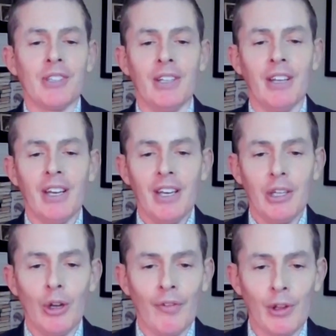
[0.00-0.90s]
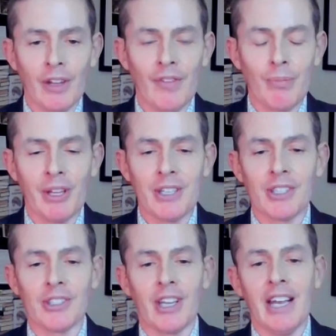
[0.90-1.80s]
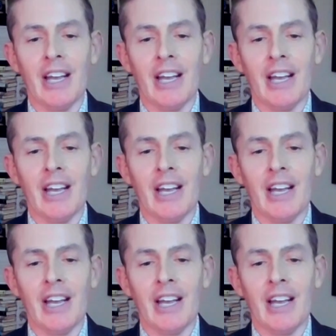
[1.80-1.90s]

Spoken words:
And, if you live in places like